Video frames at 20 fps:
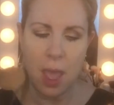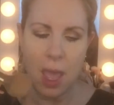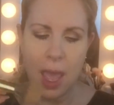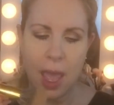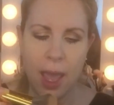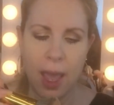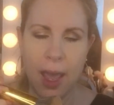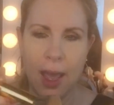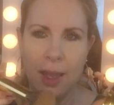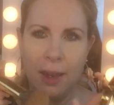
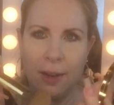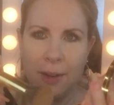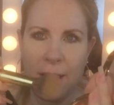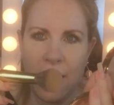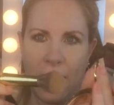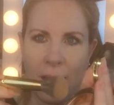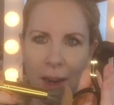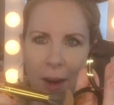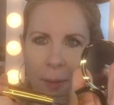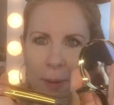And
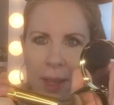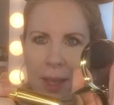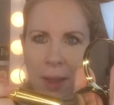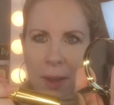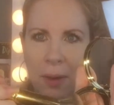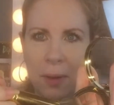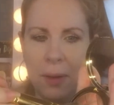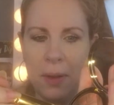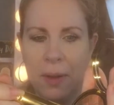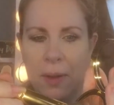okay, here we
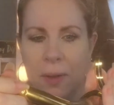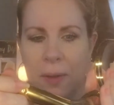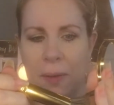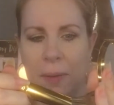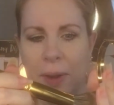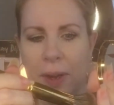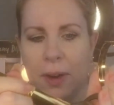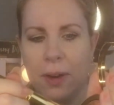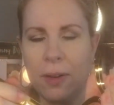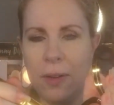go.
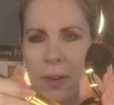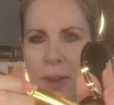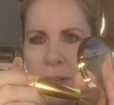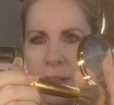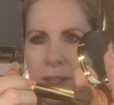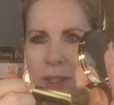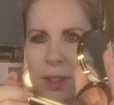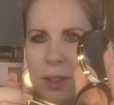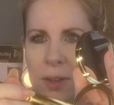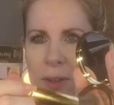We are going
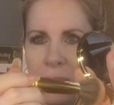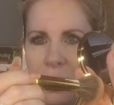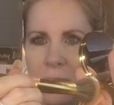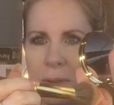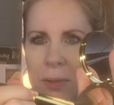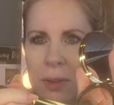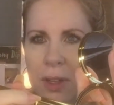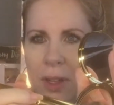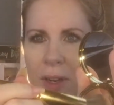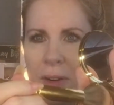to
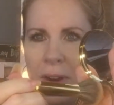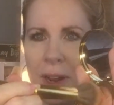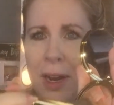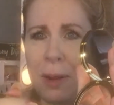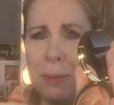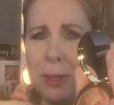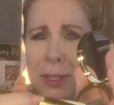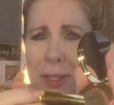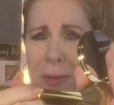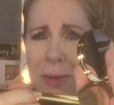swirl it around. I
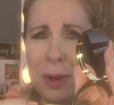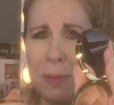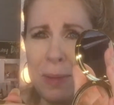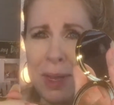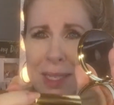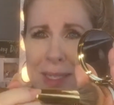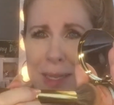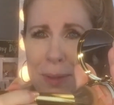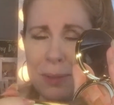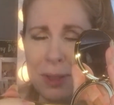almost don't want to
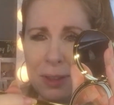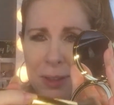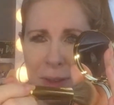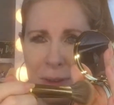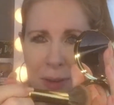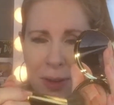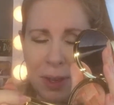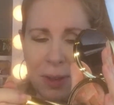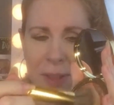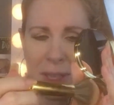mess up the
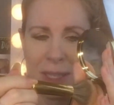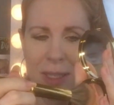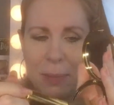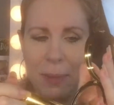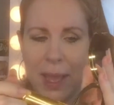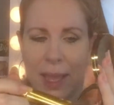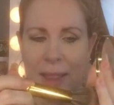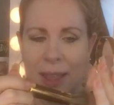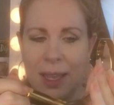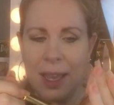logo. That's a
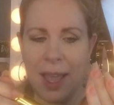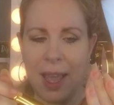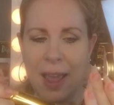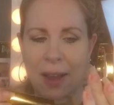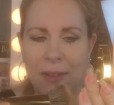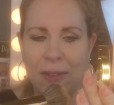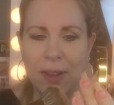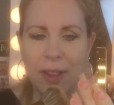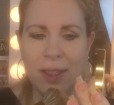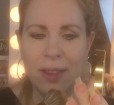bad thing I
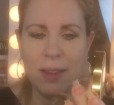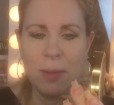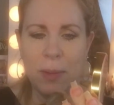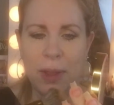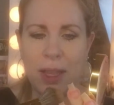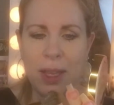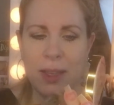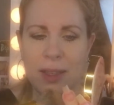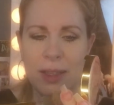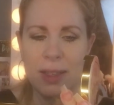have with some of
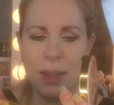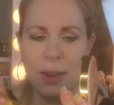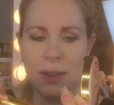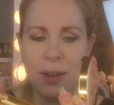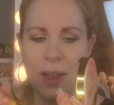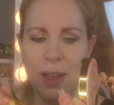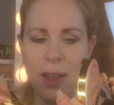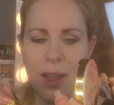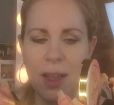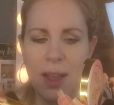these. So
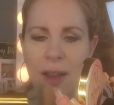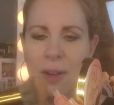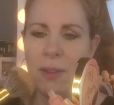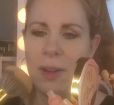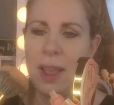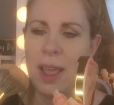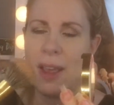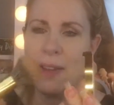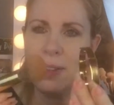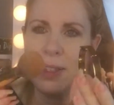we
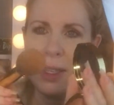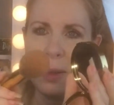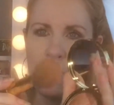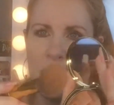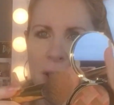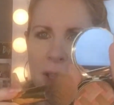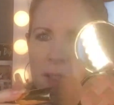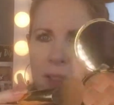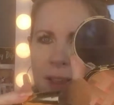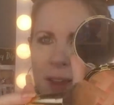have some on